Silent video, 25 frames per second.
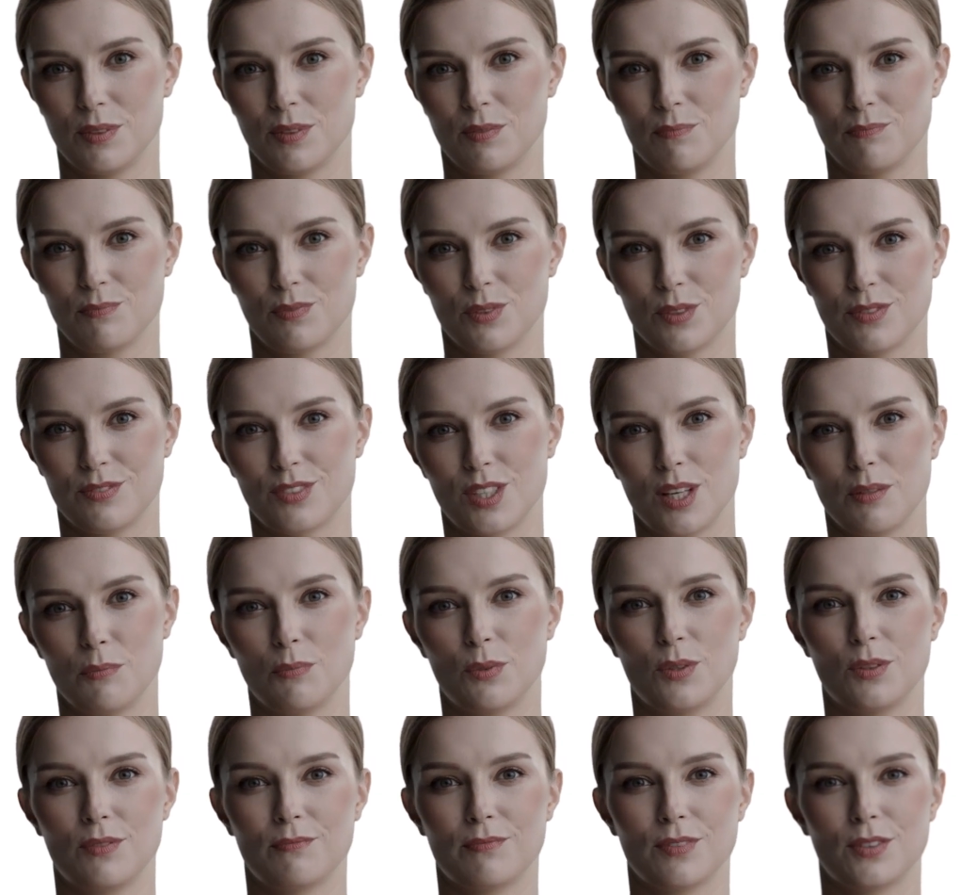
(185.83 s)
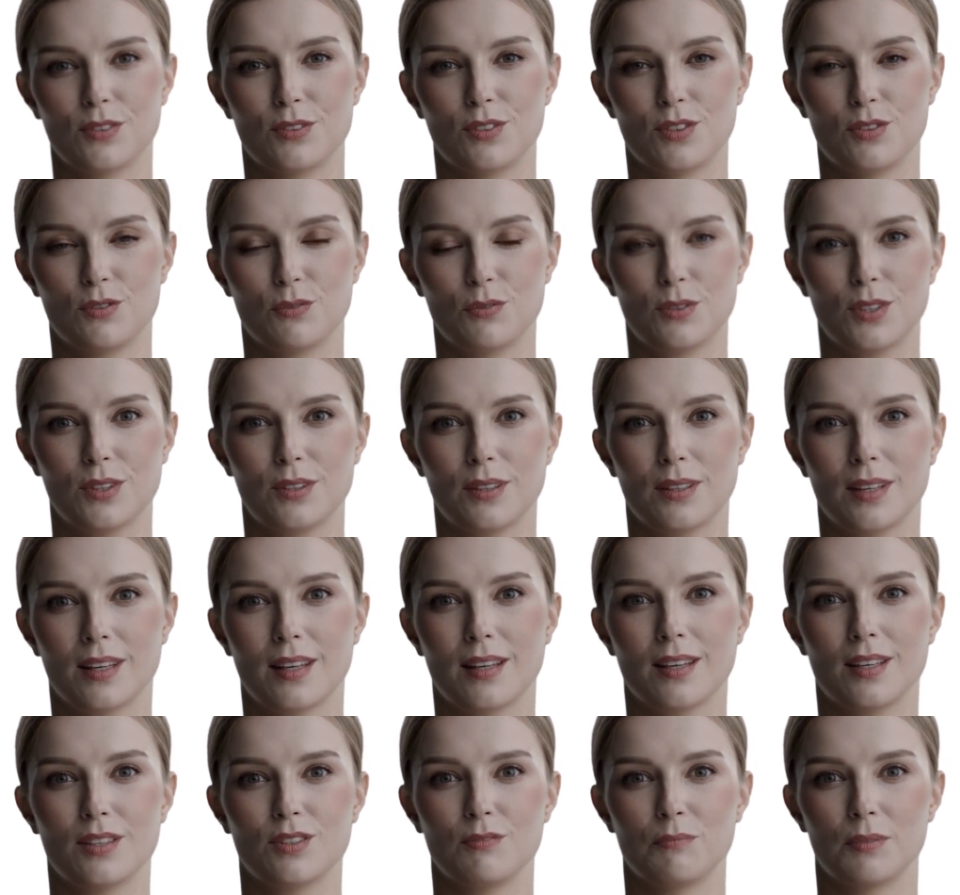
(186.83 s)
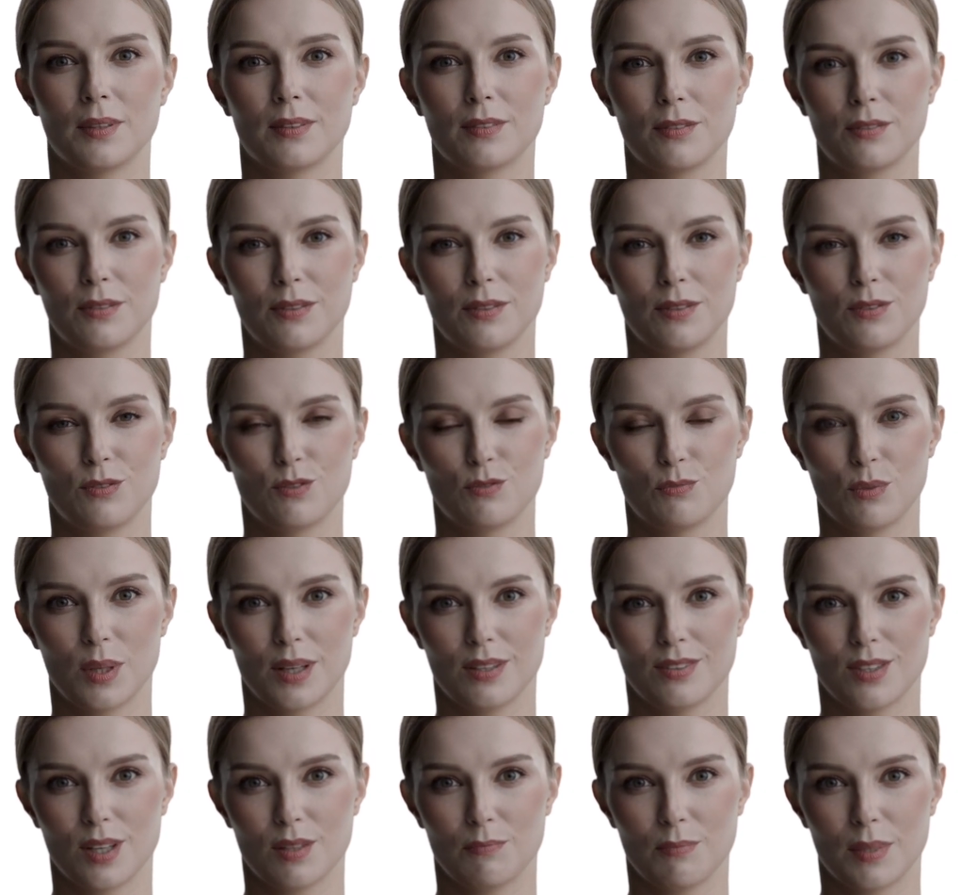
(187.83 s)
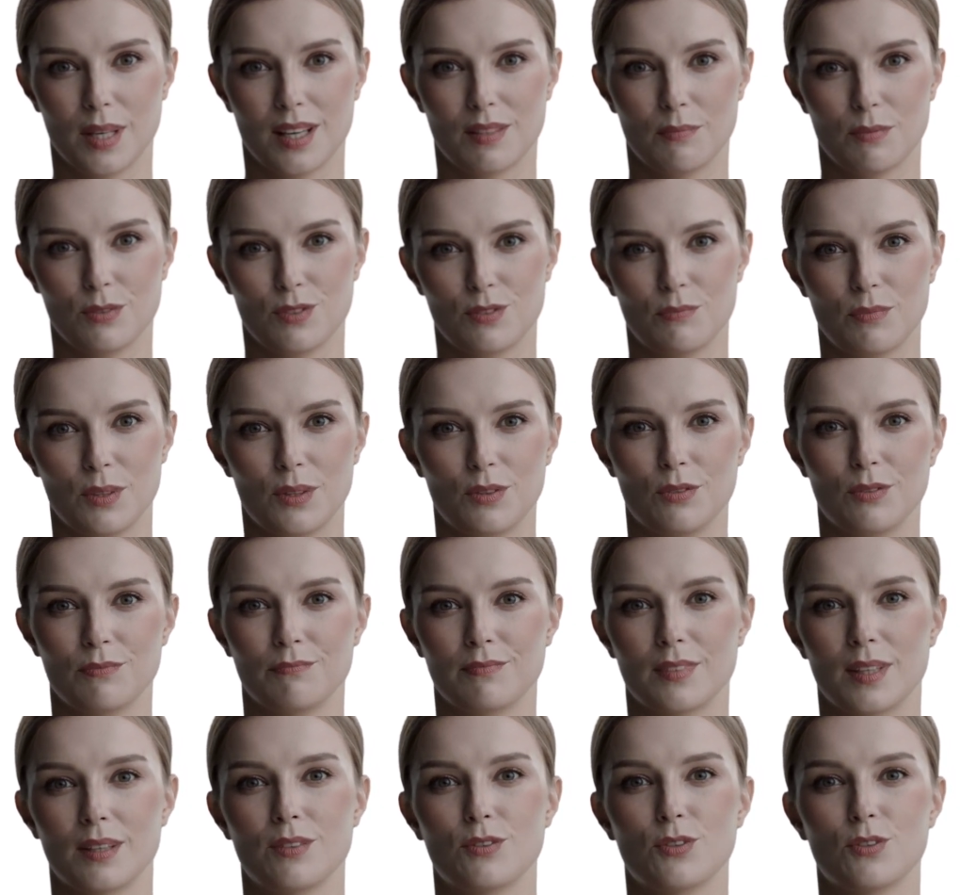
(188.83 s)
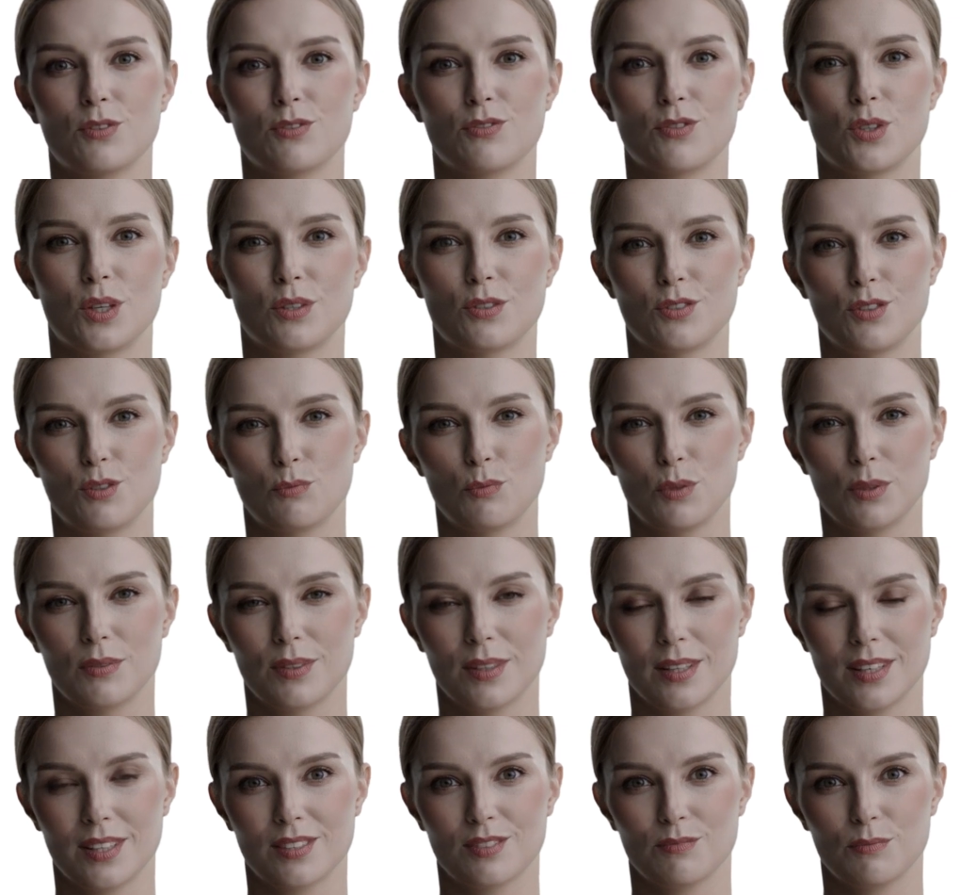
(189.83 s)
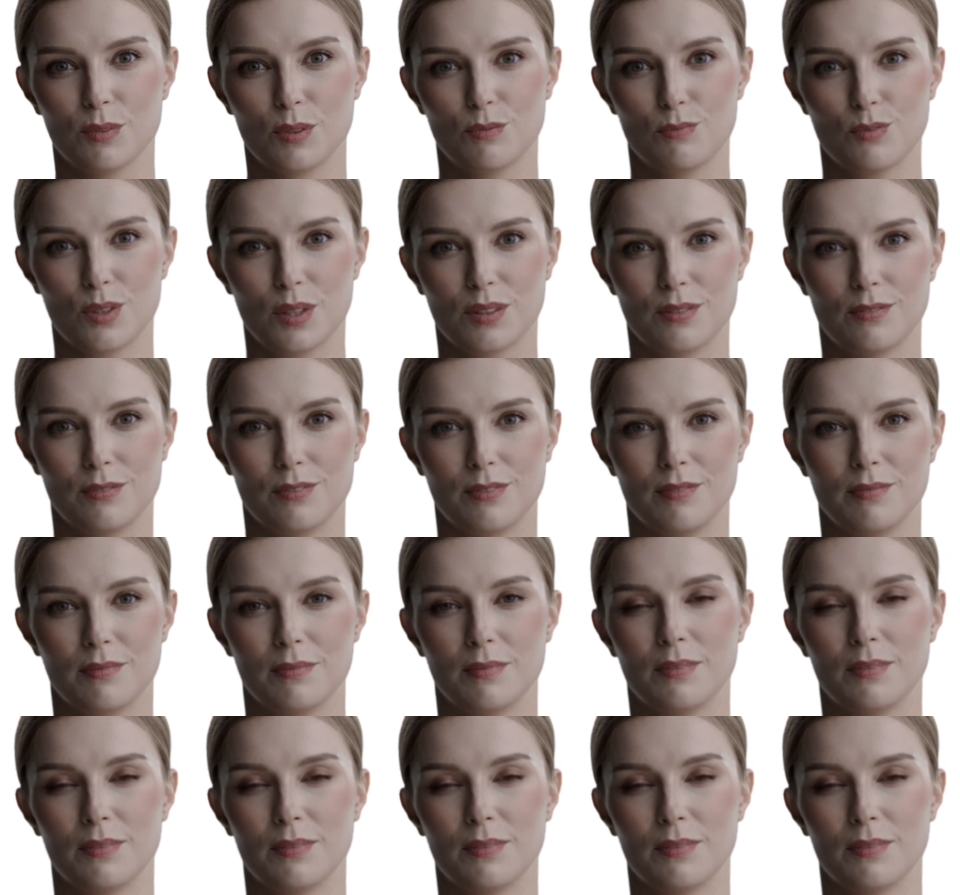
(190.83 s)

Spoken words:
For example, if there's a utility easement, you might not be able to build a fence or structure where the easement runs.